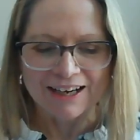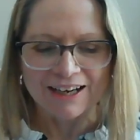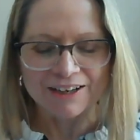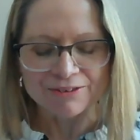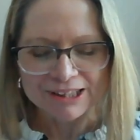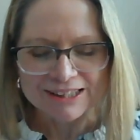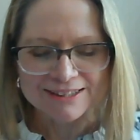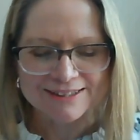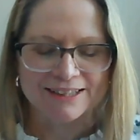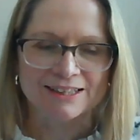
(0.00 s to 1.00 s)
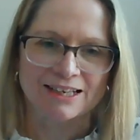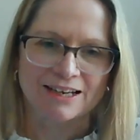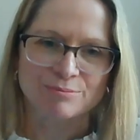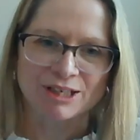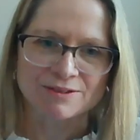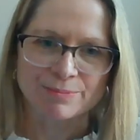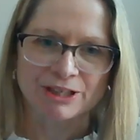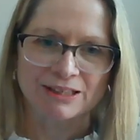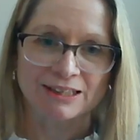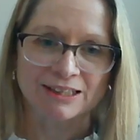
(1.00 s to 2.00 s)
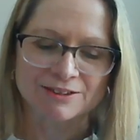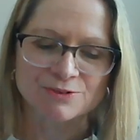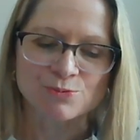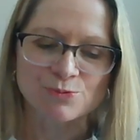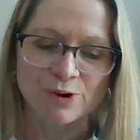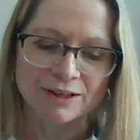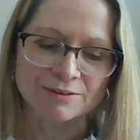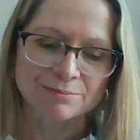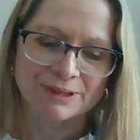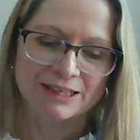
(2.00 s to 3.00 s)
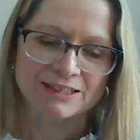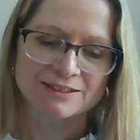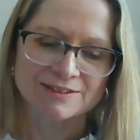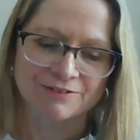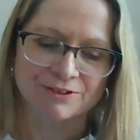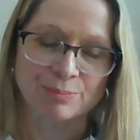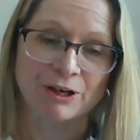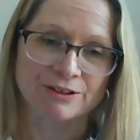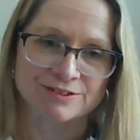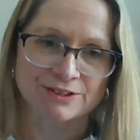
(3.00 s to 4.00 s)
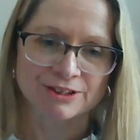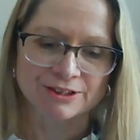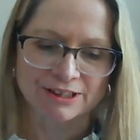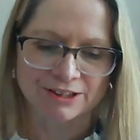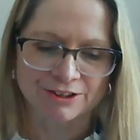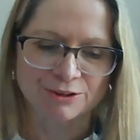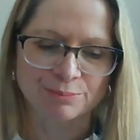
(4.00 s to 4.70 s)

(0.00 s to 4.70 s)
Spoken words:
I really see the MSPE as one piece of a puzzle in our